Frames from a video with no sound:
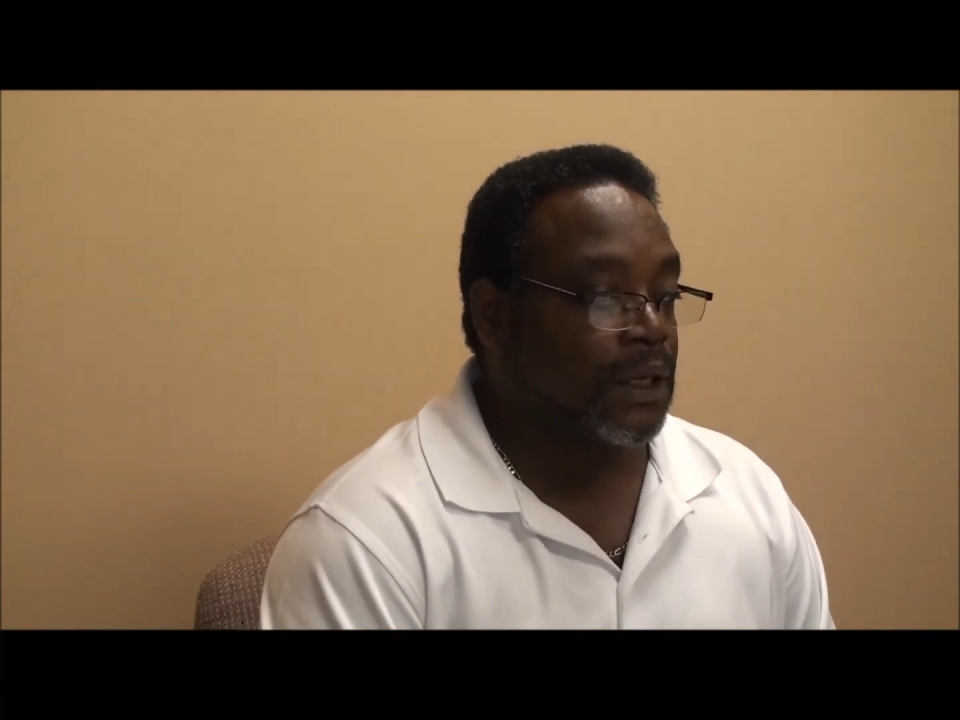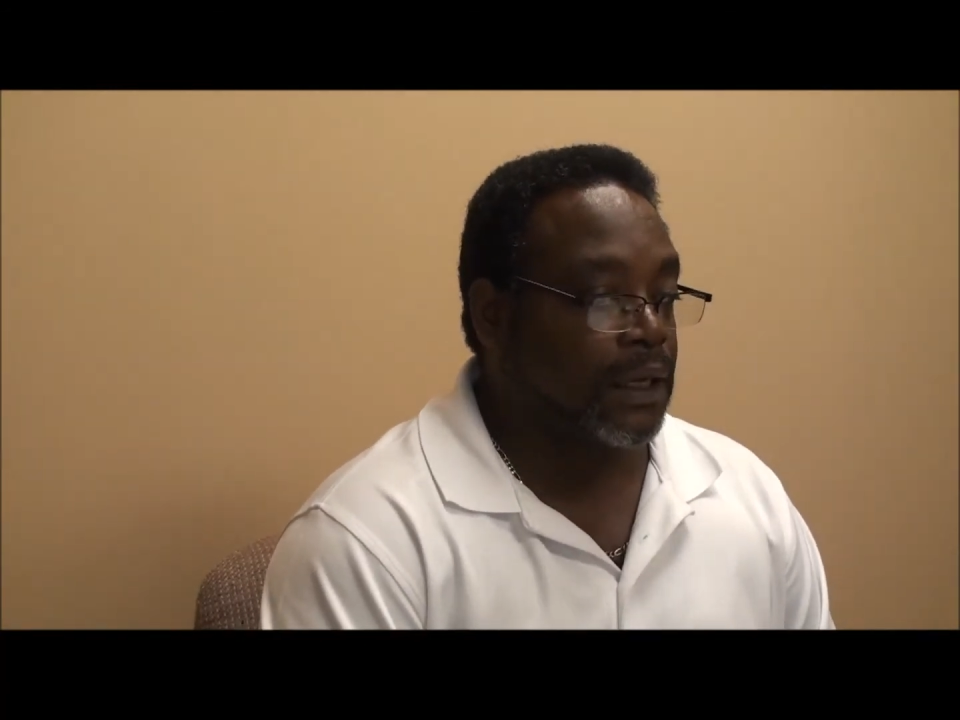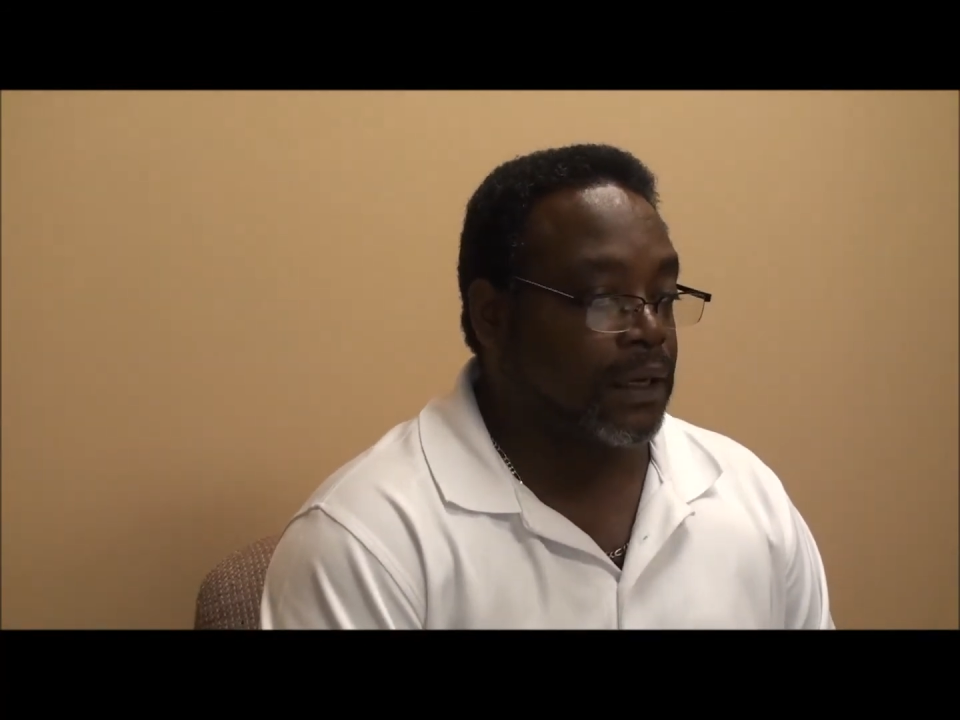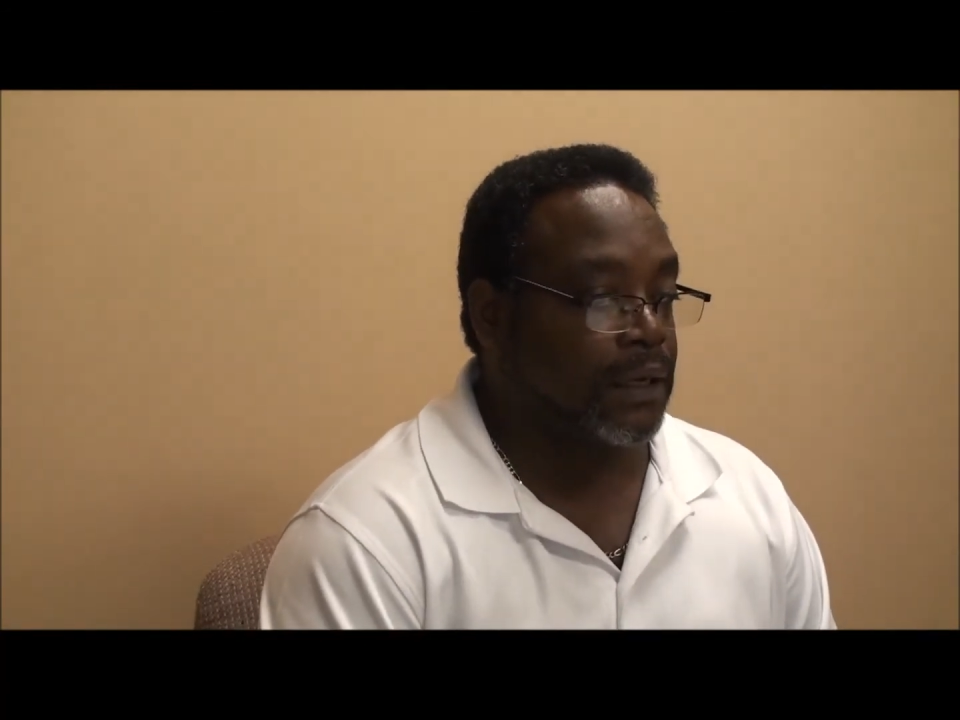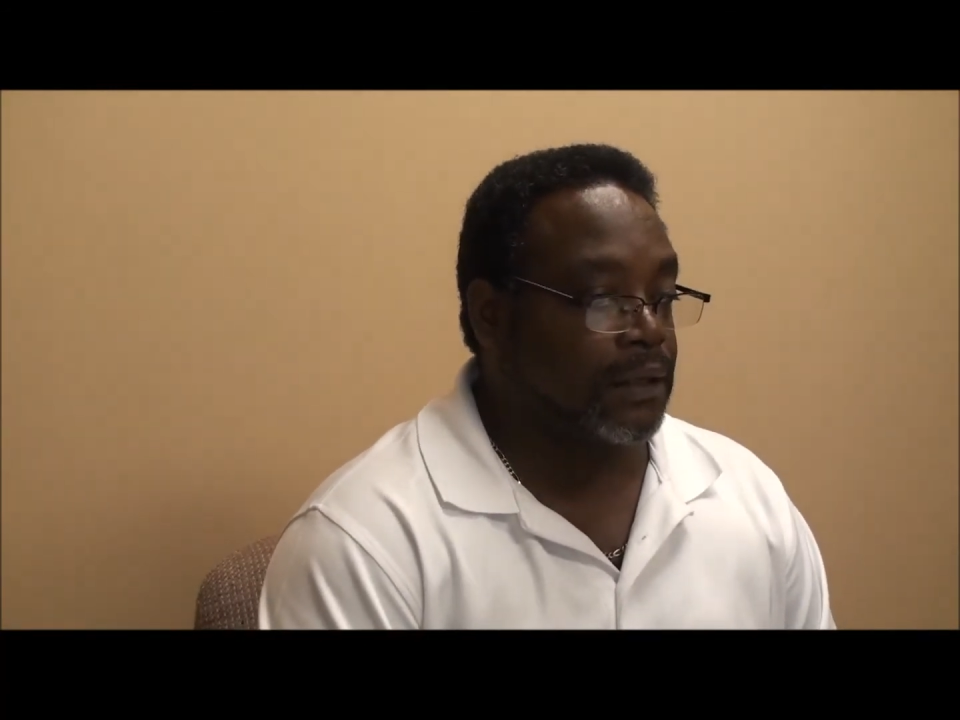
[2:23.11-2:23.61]

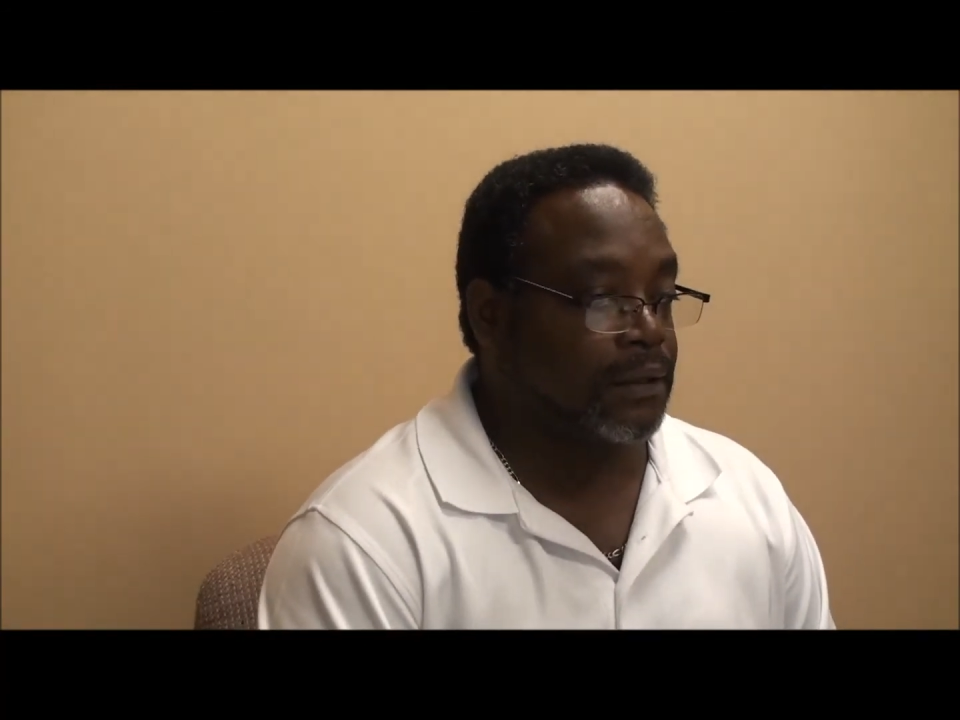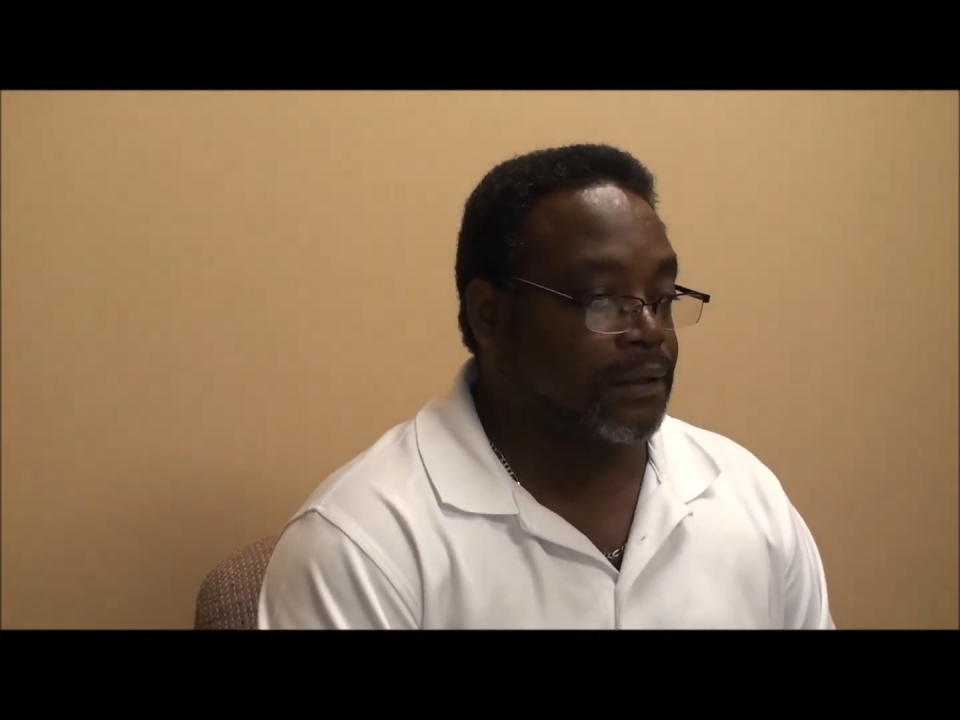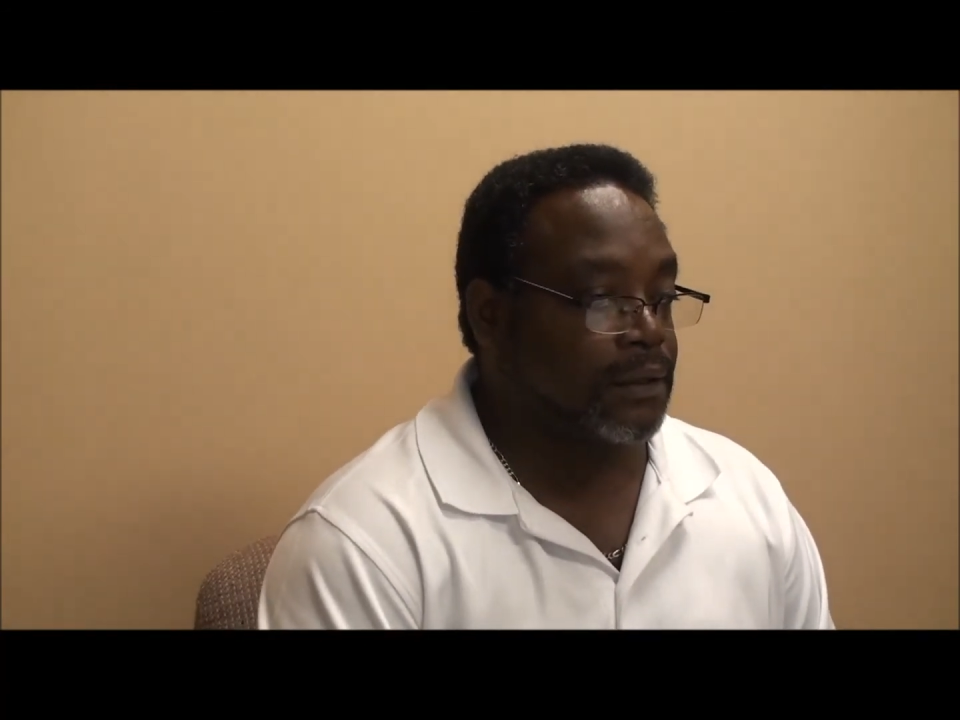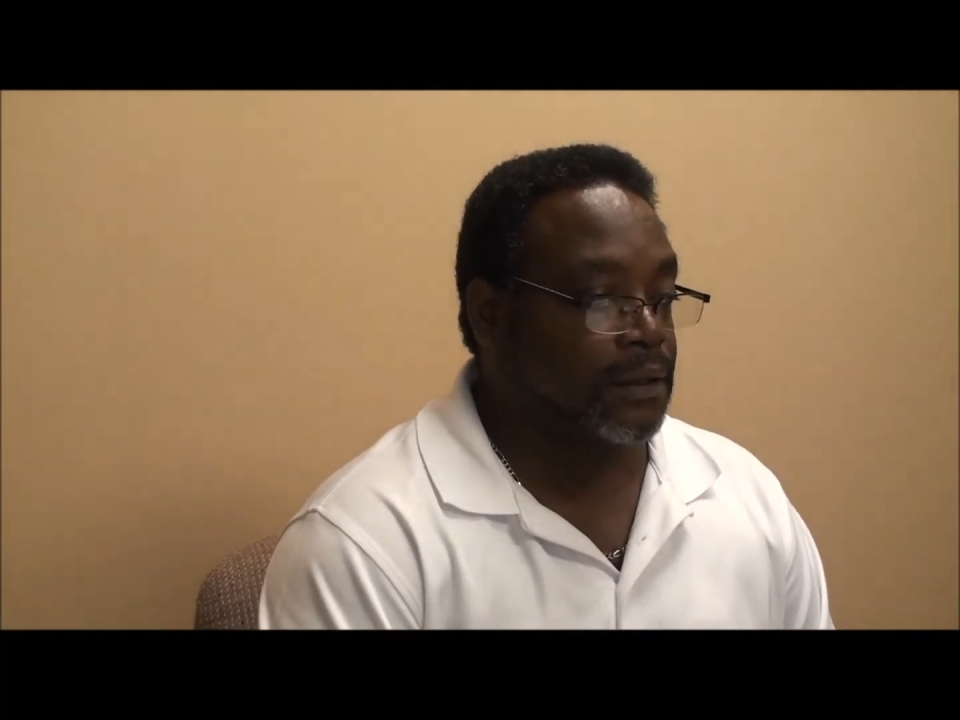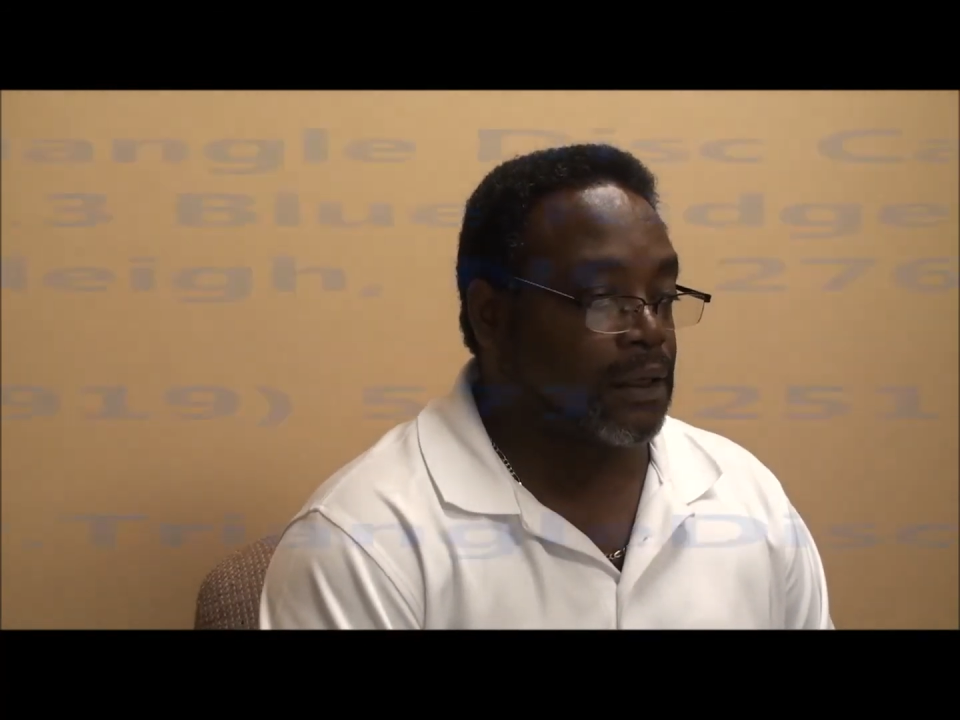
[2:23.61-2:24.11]

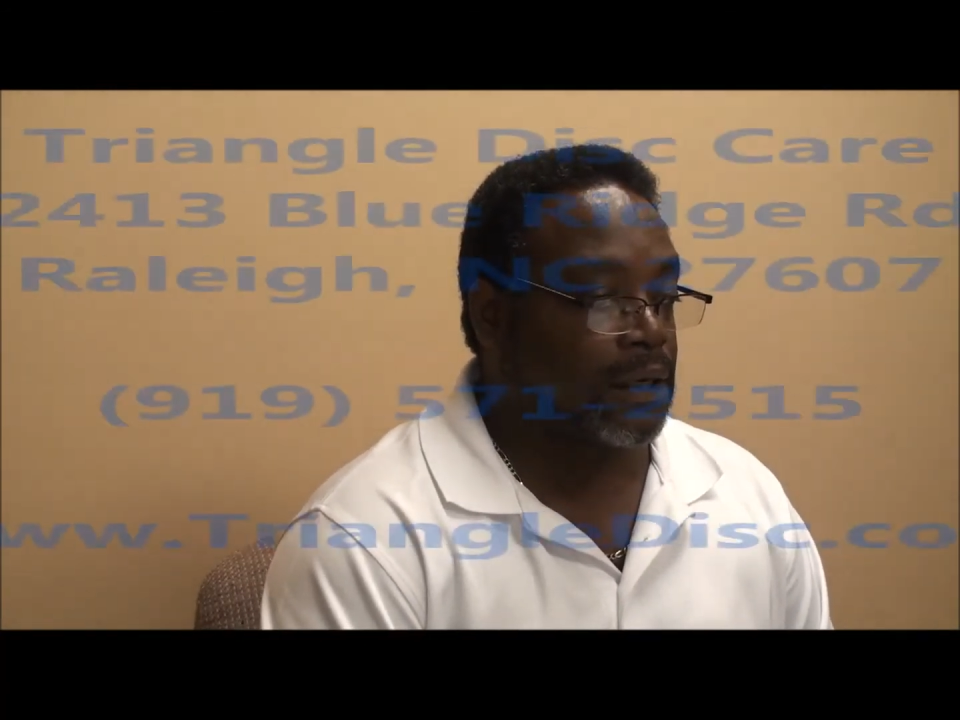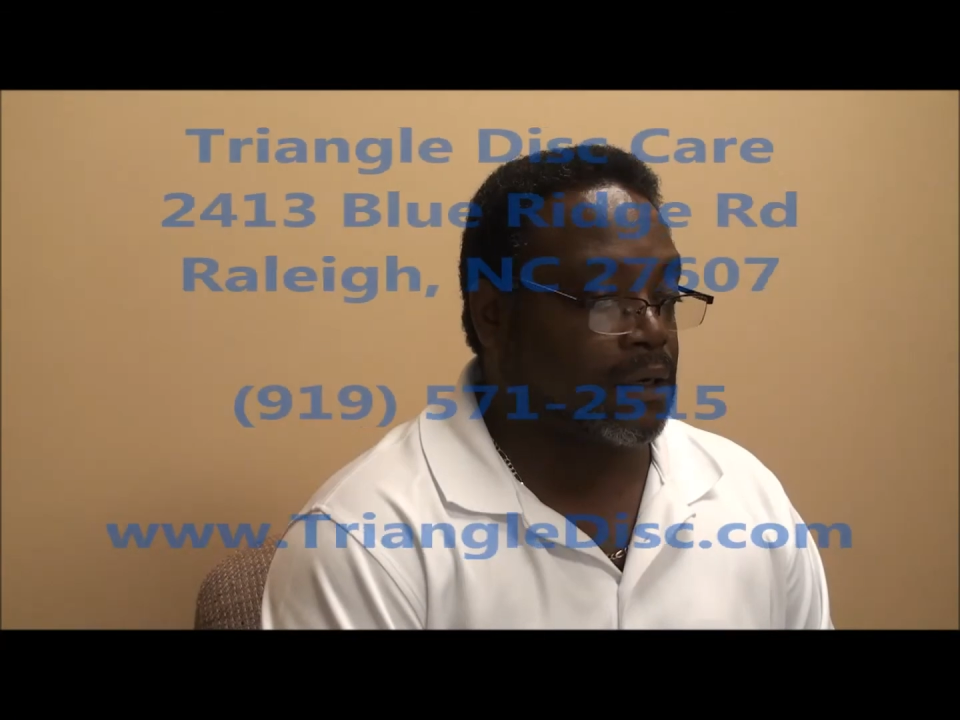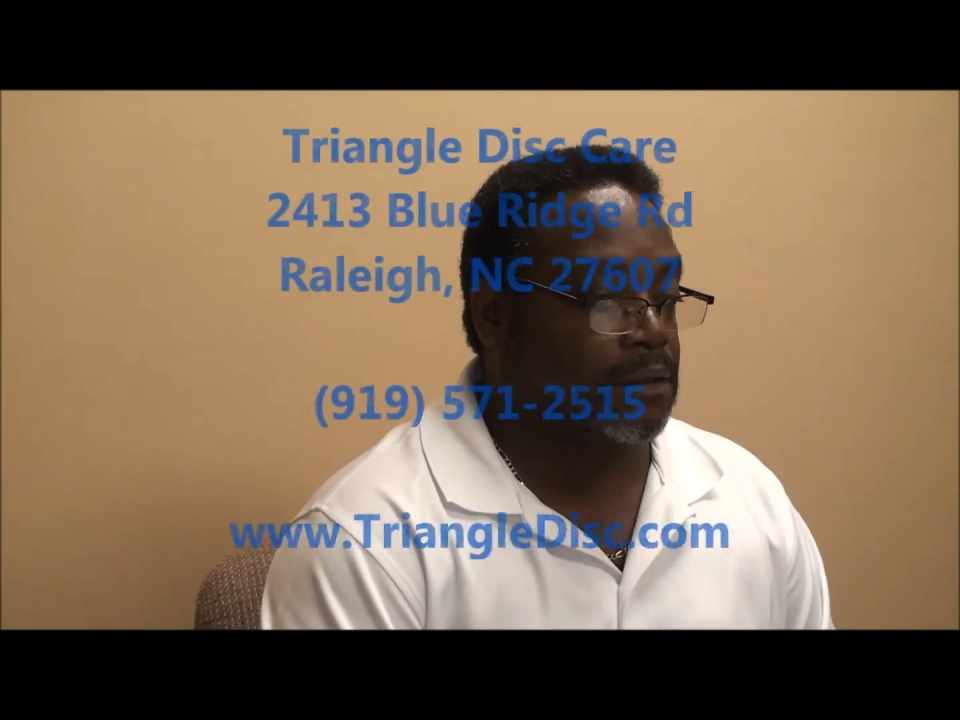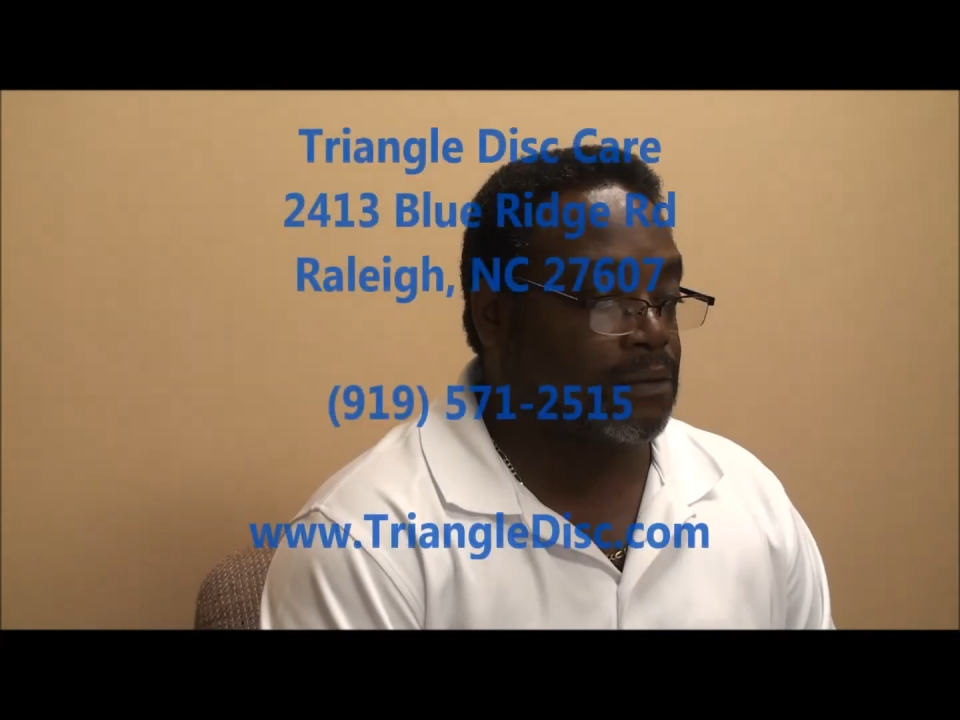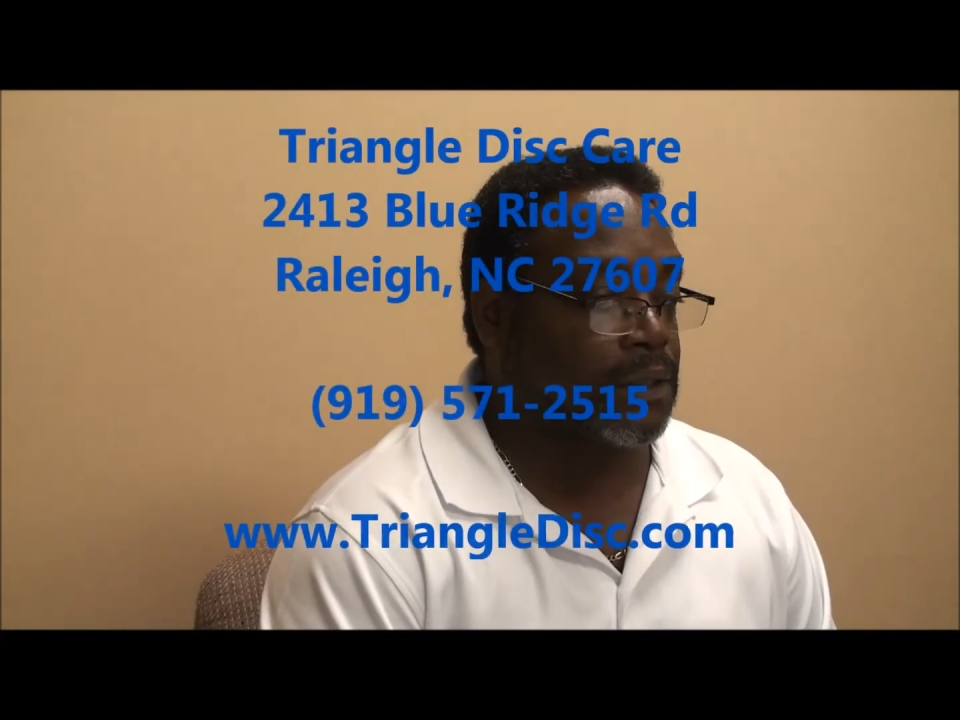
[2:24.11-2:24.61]
And,
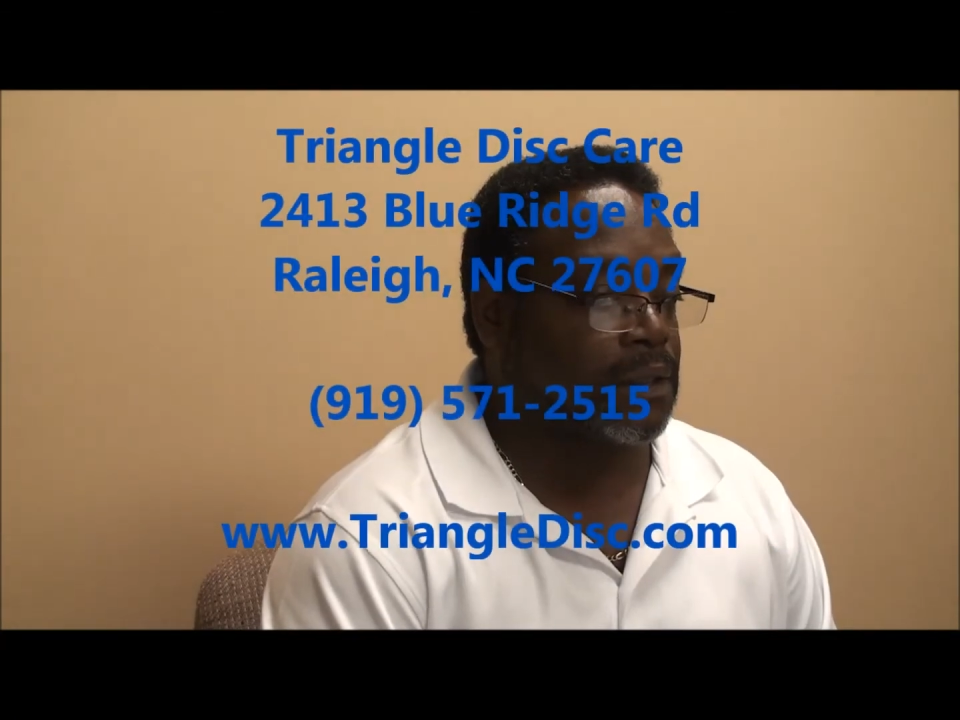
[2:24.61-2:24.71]
well,